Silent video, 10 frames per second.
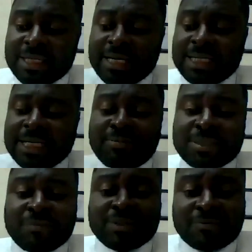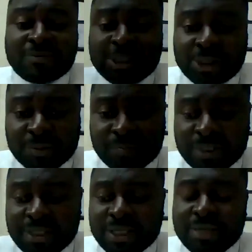a child that presents with fracture
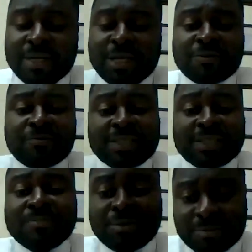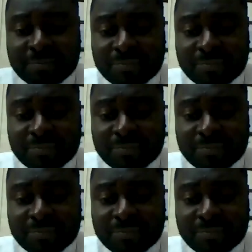meant to fix the bone,